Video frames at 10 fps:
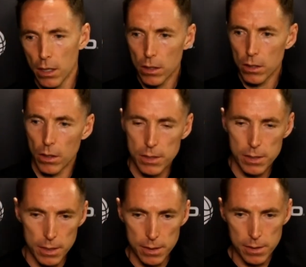You know,
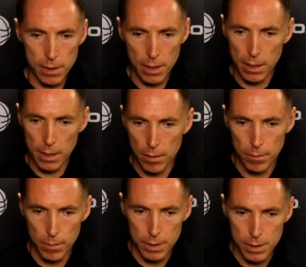it's
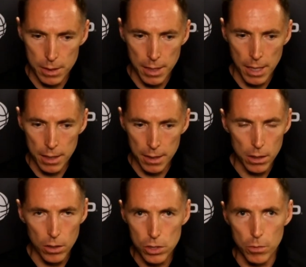a
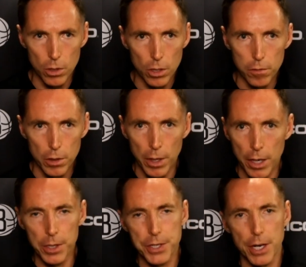non-negotiable if we want to
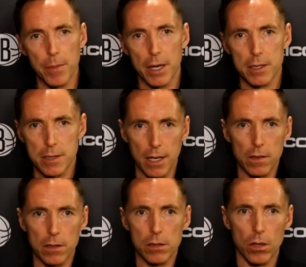reach our best
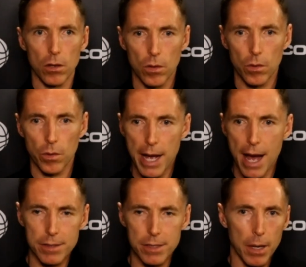level. So we
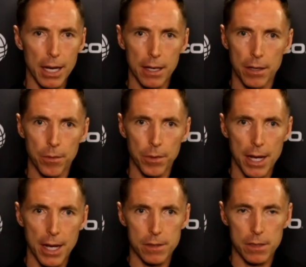have to buy in. We
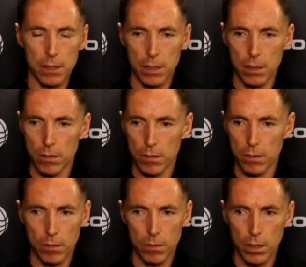have to,
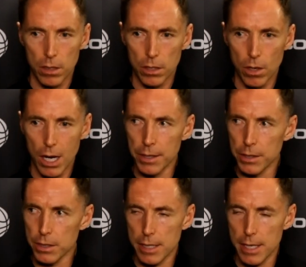you know,
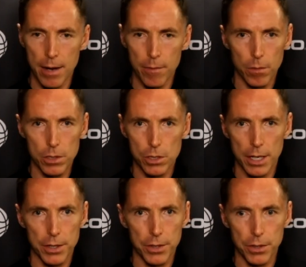understand what we're
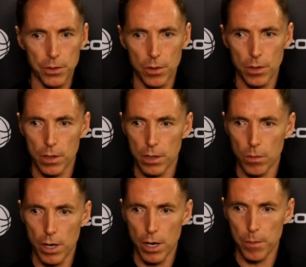trying to do,
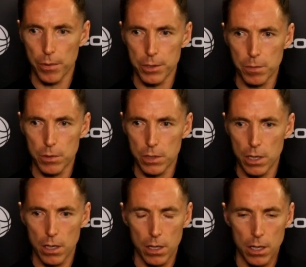what our principles
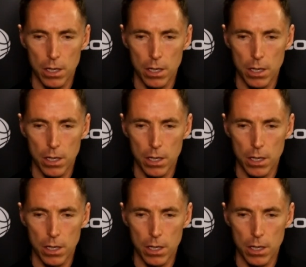are,